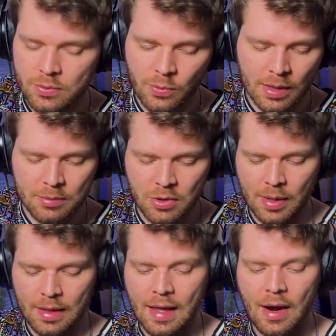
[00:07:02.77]
as what I'm
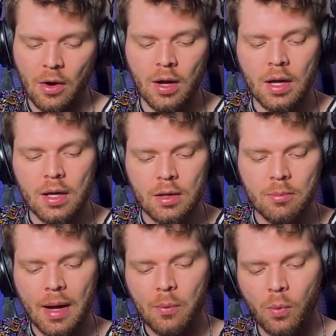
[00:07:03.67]
doing there. You
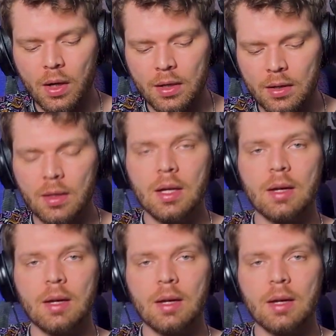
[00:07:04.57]
might want to